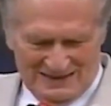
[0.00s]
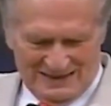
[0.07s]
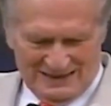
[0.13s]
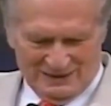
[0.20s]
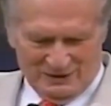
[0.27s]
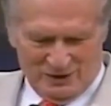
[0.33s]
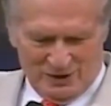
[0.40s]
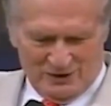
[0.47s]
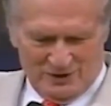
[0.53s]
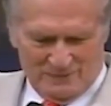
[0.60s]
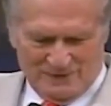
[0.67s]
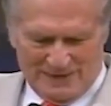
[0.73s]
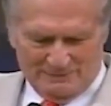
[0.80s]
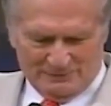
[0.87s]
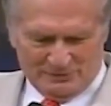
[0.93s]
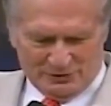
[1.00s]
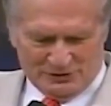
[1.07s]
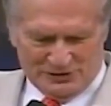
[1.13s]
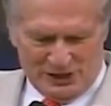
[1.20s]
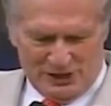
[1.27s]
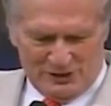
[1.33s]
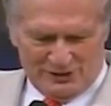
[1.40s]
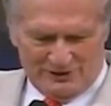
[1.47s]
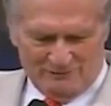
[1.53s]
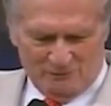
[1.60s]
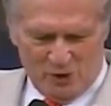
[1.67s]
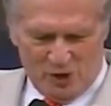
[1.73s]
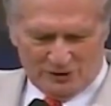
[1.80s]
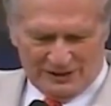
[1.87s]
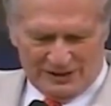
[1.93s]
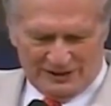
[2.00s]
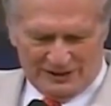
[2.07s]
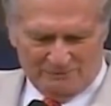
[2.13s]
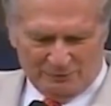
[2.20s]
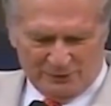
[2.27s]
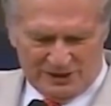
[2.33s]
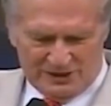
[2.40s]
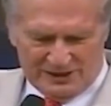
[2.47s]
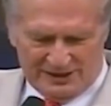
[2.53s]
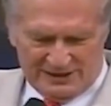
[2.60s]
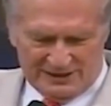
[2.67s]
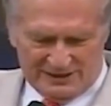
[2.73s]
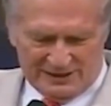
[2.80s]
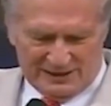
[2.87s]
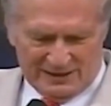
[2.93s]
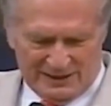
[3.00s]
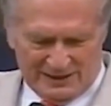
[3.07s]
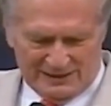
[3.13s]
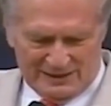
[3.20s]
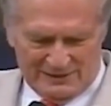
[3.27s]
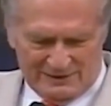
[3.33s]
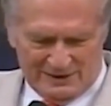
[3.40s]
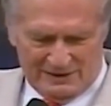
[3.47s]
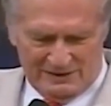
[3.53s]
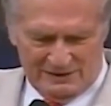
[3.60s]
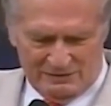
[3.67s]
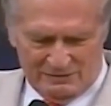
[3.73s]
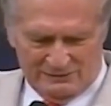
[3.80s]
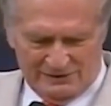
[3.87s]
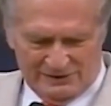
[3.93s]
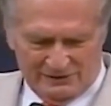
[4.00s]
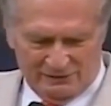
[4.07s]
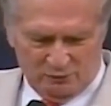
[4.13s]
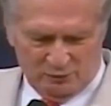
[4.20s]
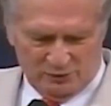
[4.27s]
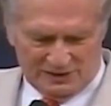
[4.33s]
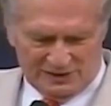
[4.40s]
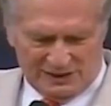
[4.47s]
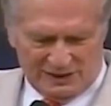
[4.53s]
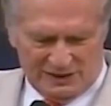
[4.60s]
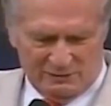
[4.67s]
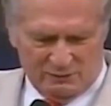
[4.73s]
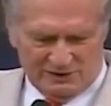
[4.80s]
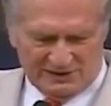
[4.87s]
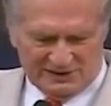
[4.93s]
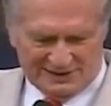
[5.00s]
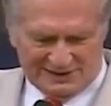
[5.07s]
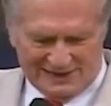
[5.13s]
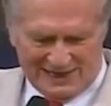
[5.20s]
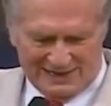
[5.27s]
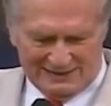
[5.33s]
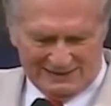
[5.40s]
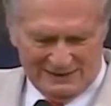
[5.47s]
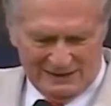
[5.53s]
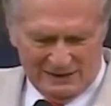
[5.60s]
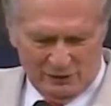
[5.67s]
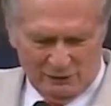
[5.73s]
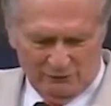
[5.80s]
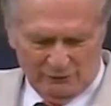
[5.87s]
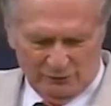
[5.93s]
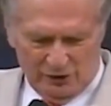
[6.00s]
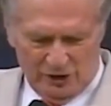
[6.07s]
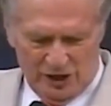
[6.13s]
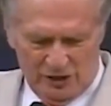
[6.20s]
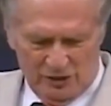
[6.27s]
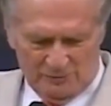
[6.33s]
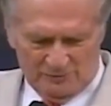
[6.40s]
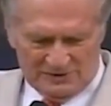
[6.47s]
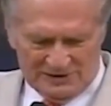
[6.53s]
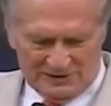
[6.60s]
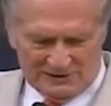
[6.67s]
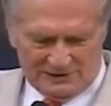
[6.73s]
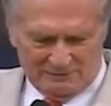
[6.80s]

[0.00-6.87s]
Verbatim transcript: And all the people saw him walking and praising God, and they knew that it was he which sat for alms at the